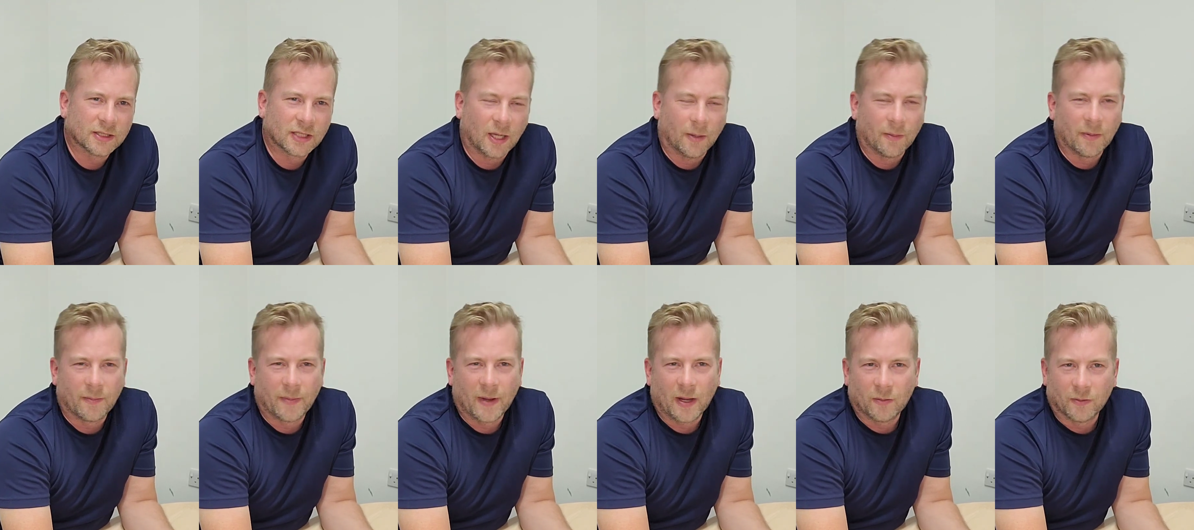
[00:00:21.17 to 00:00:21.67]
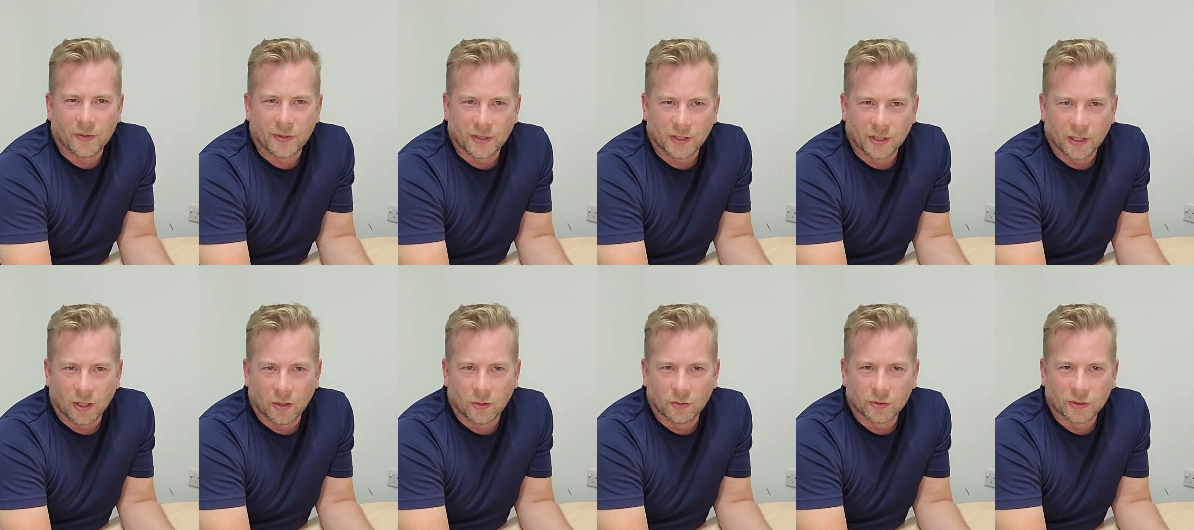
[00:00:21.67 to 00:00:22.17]
coming back with
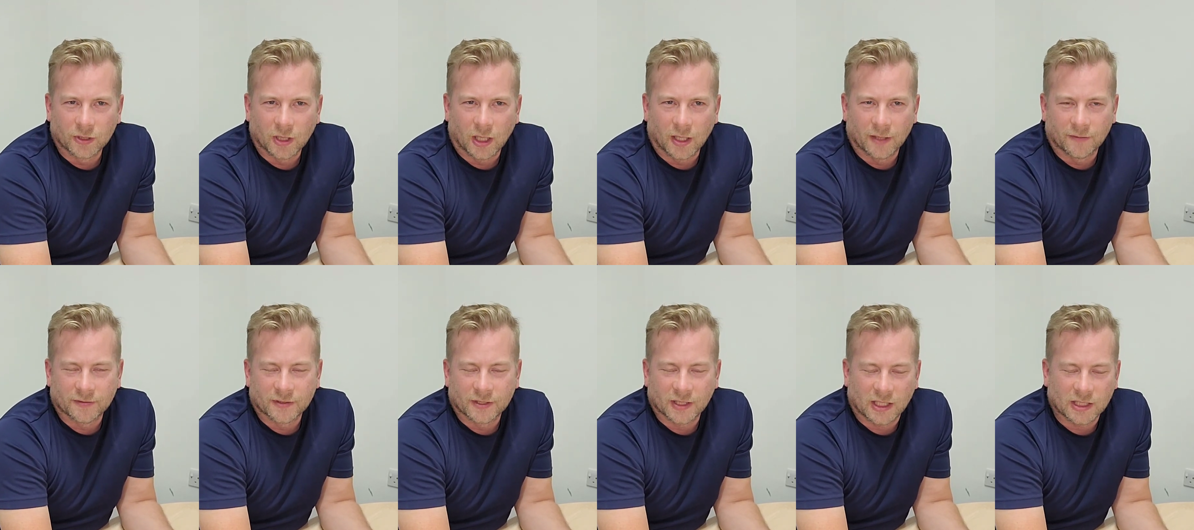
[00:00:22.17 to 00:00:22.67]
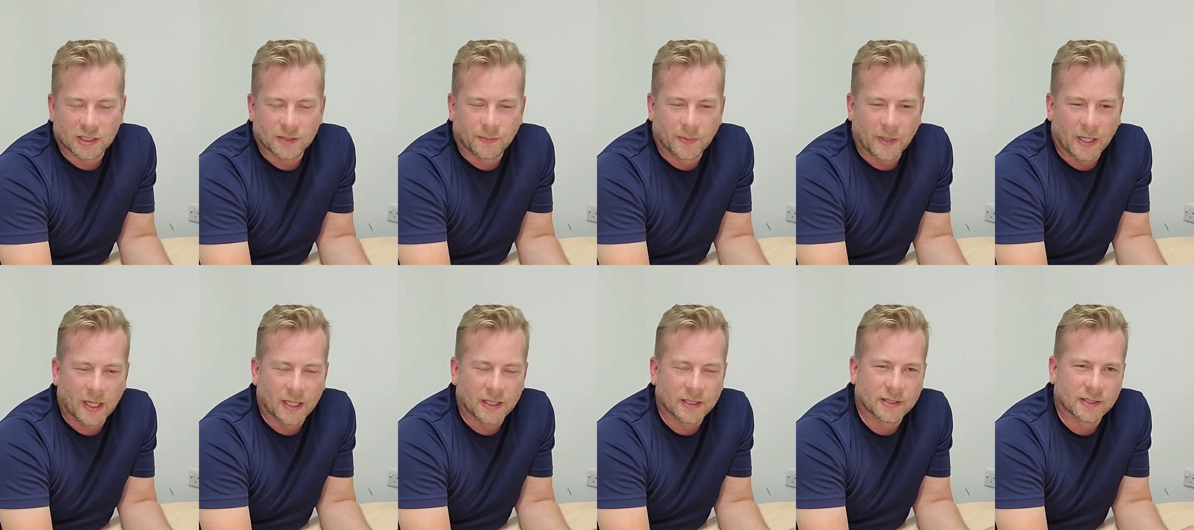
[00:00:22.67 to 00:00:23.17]
the old kind of
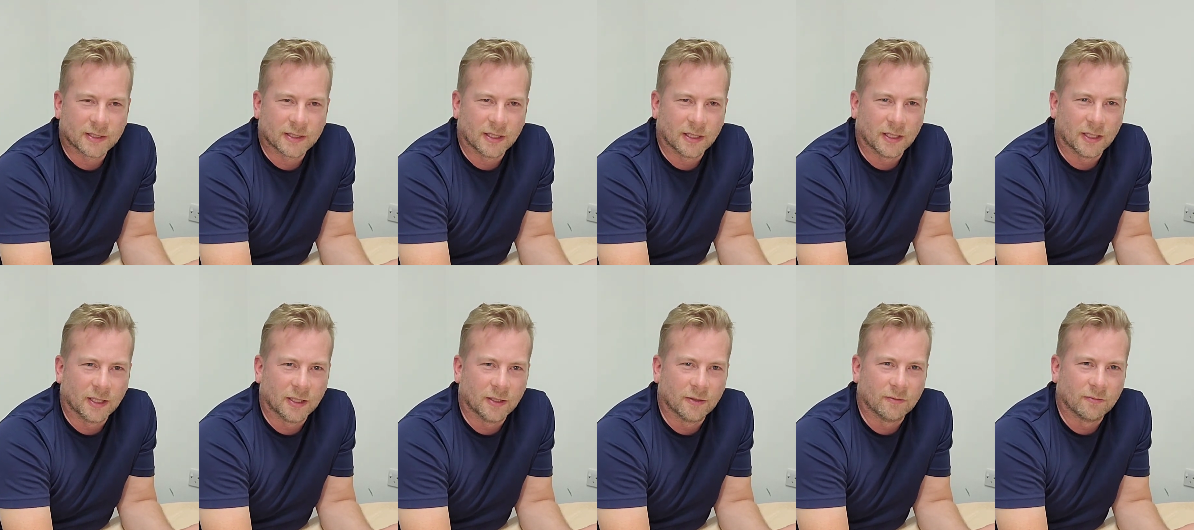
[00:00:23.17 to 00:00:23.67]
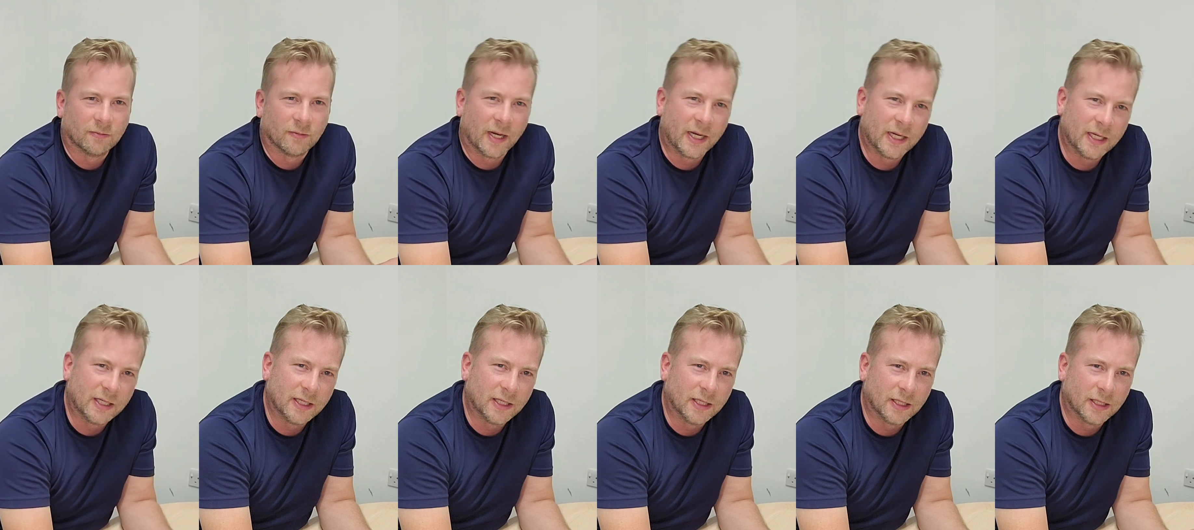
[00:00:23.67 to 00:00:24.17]
suspects, the
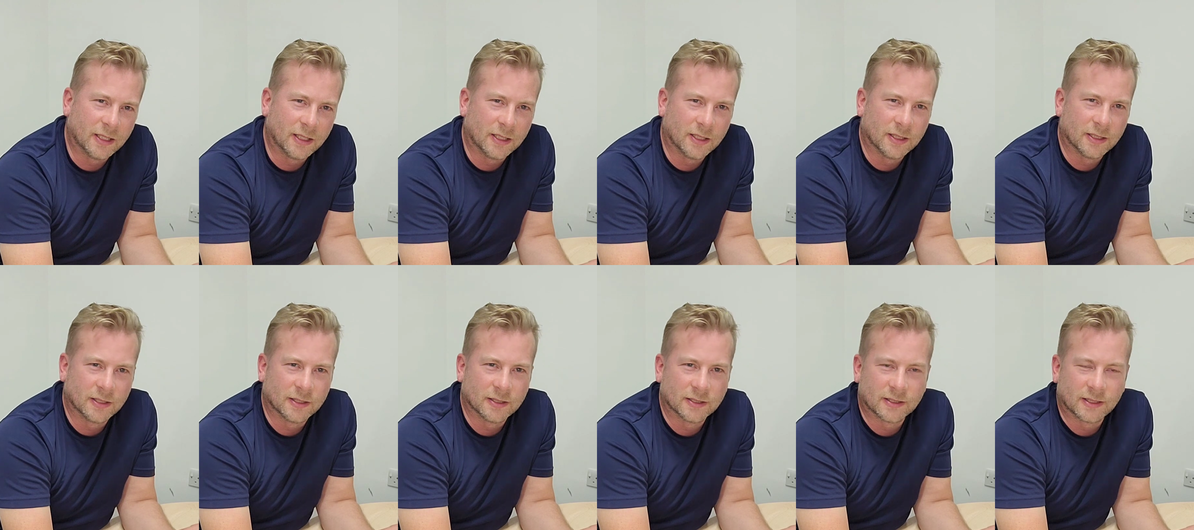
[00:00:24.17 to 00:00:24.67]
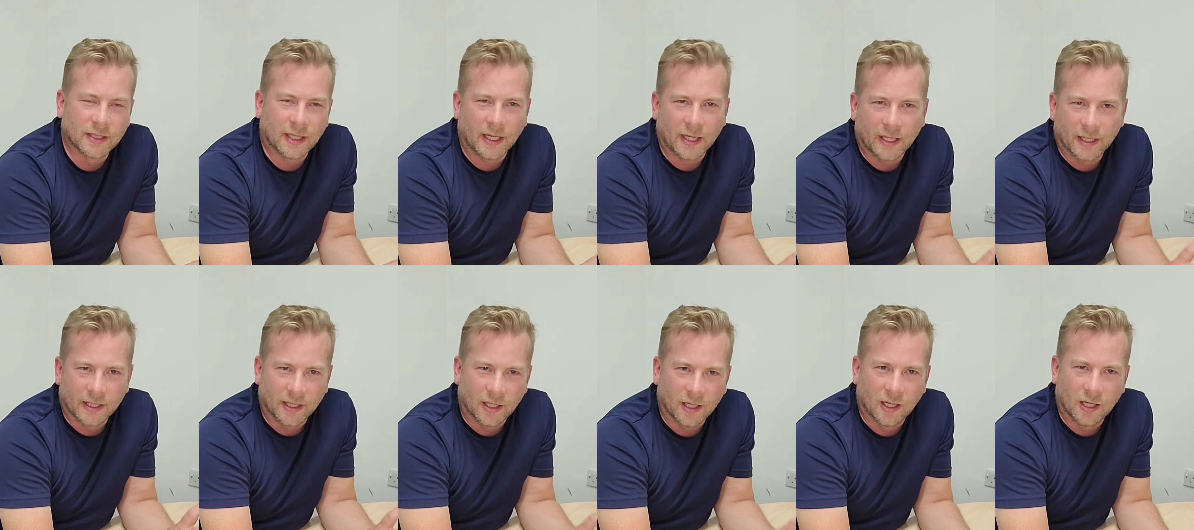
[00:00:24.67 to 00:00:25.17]
Radians, the
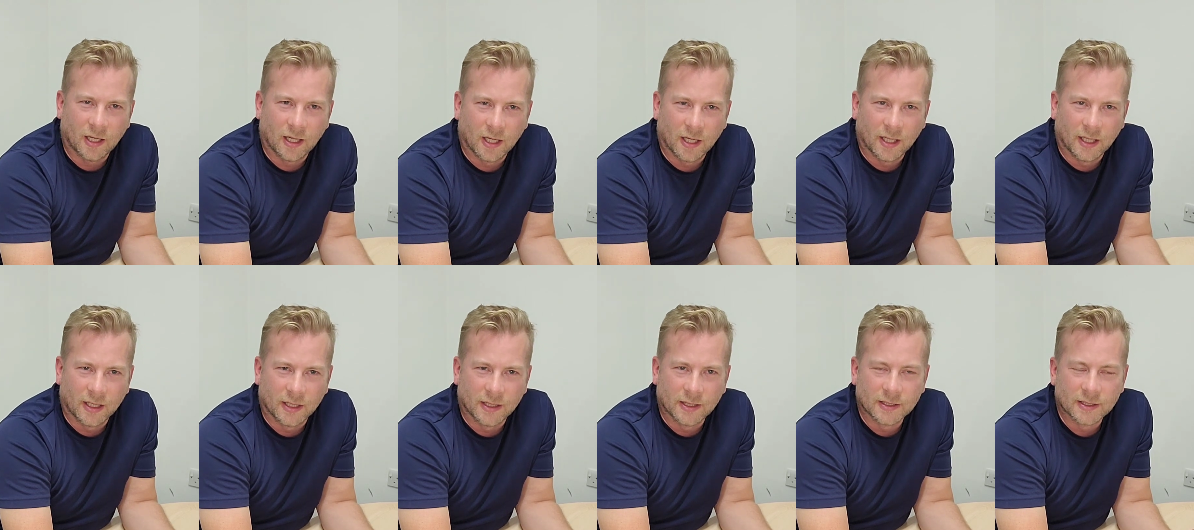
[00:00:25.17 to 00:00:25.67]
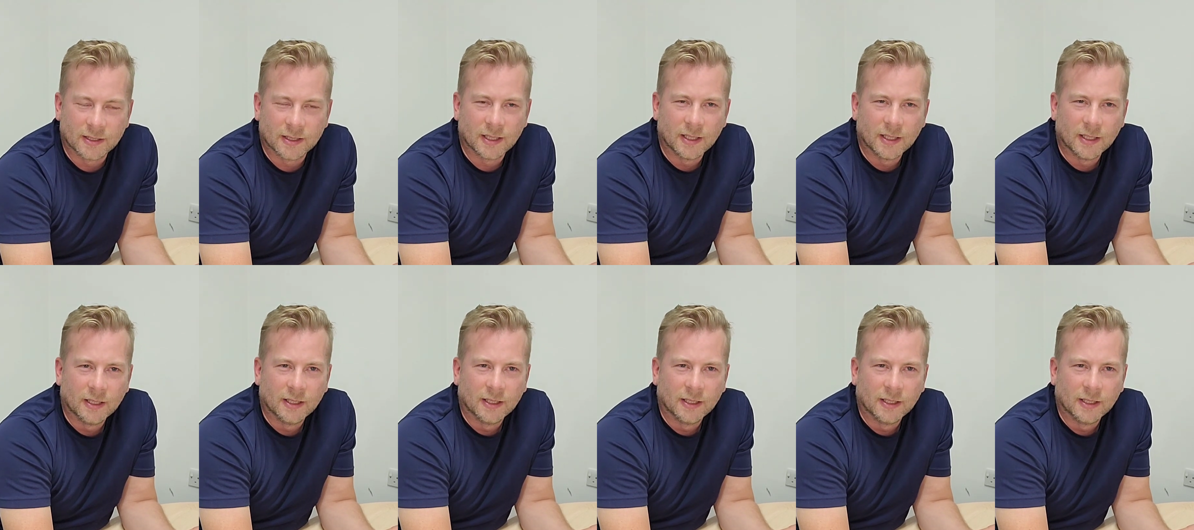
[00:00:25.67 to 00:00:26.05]
AIs,